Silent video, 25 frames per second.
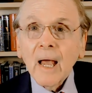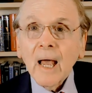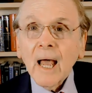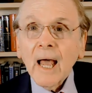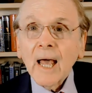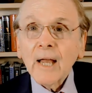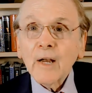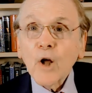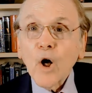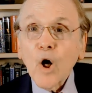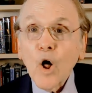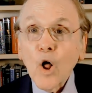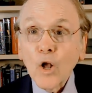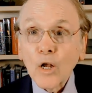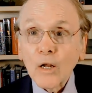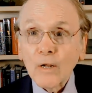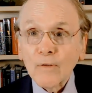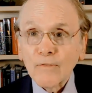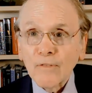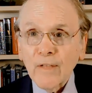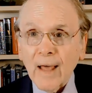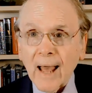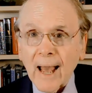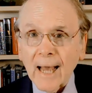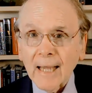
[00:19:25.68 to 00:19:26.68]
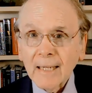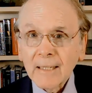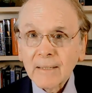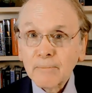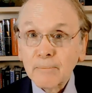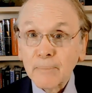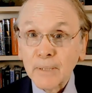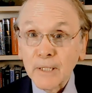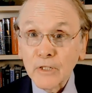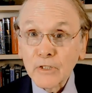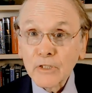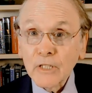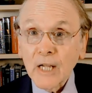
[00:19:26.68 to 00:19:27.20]
and all of that
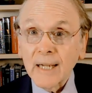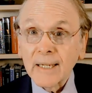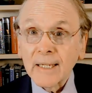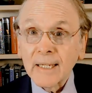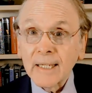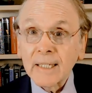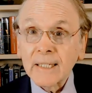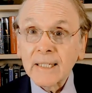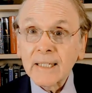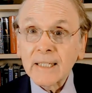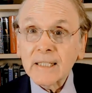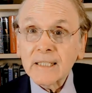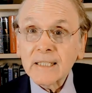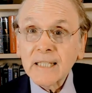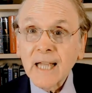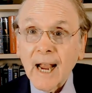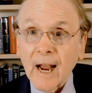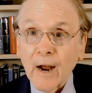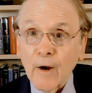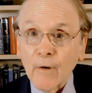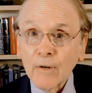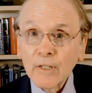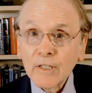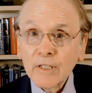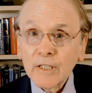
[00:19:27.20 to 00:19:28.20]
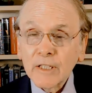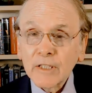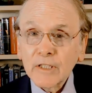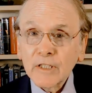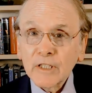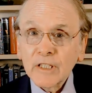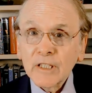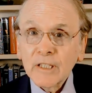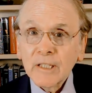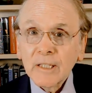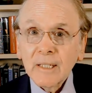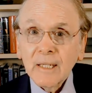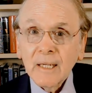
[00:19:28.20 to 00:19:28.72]
built on India's
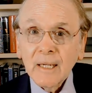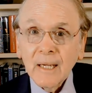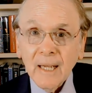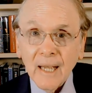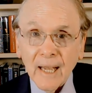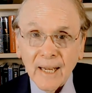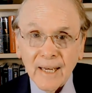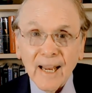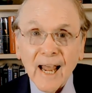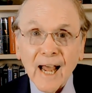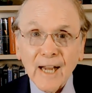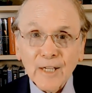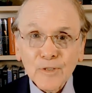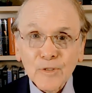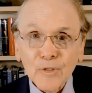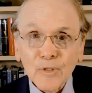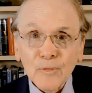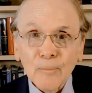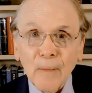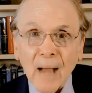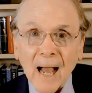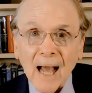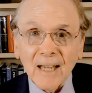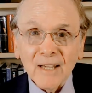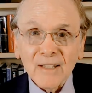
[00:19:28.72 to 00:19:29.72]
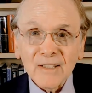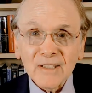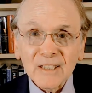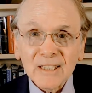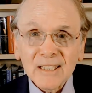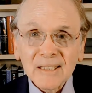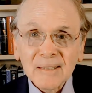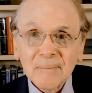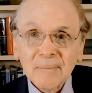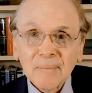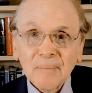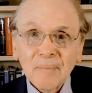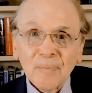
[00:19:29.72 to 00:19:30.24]
heritage and natural
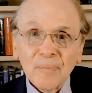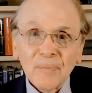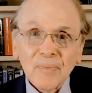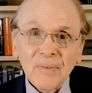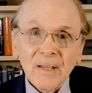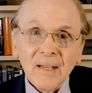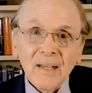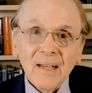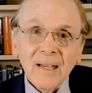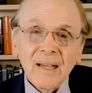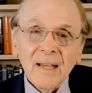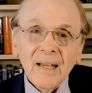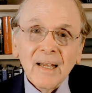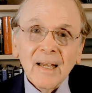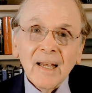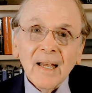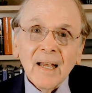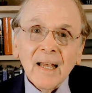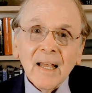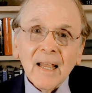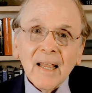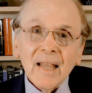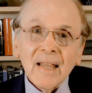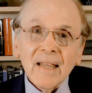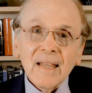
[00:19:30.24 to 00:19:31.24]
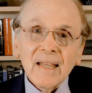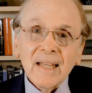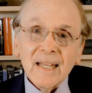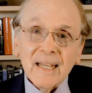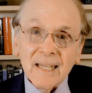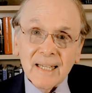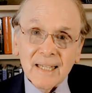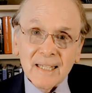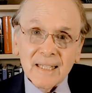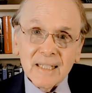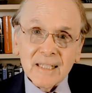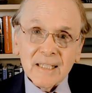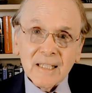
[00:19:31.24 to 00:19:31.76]
balance.
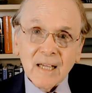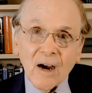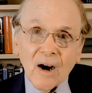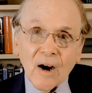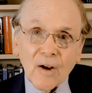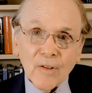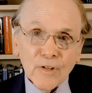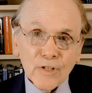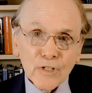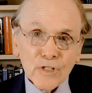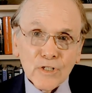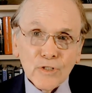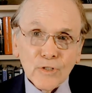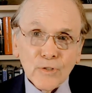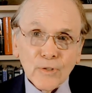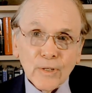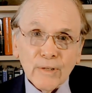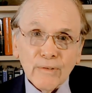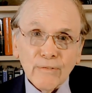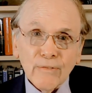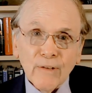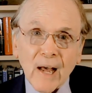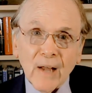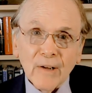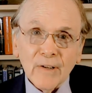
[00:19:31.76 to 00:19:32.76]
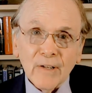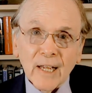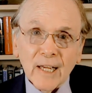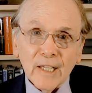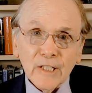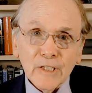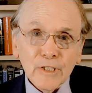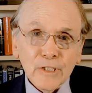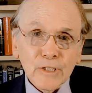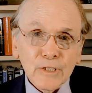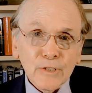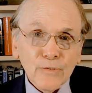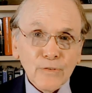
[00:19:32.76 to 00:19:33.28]
These are the sturdy
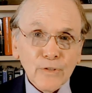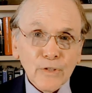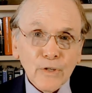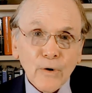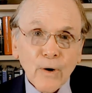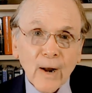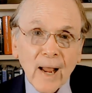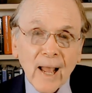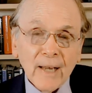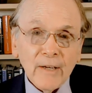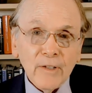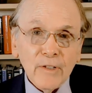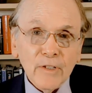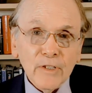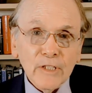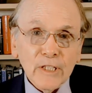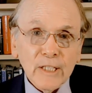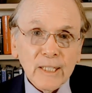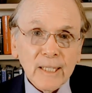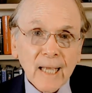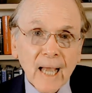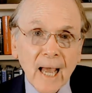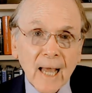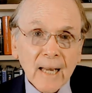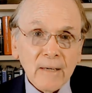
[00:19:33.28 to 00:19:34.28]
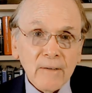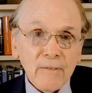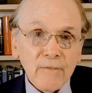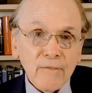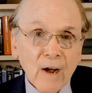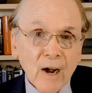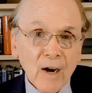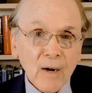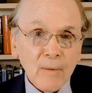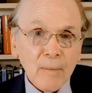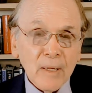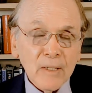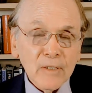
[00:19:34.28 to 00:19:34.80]
foundations for your energy and
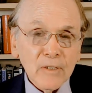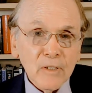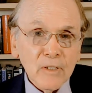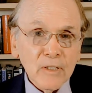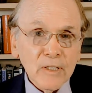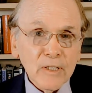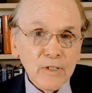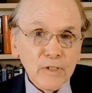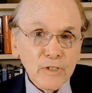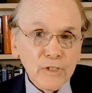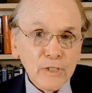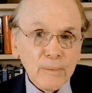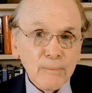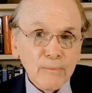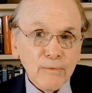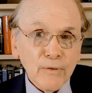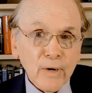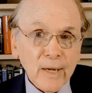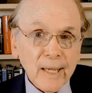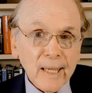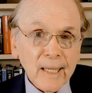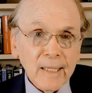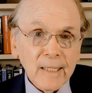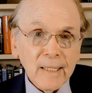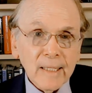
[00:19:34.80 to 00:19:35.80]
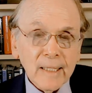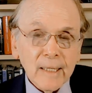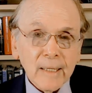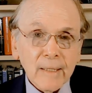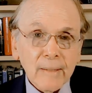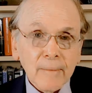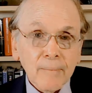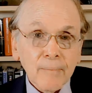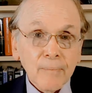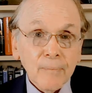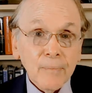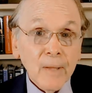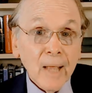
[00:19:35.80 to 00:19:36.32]
environmental leadership for
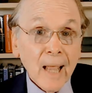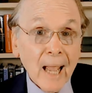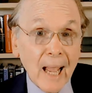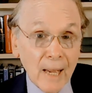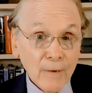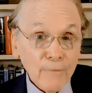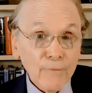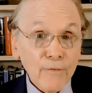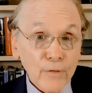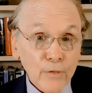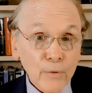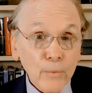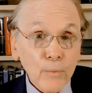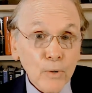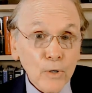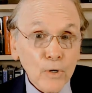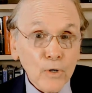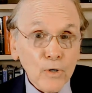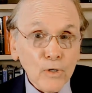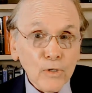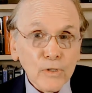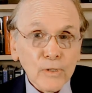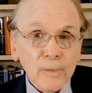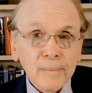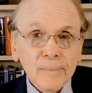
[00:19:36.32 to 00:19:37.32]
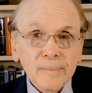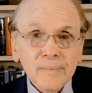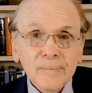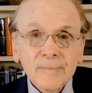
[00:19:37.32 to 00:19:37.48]
India and for the world.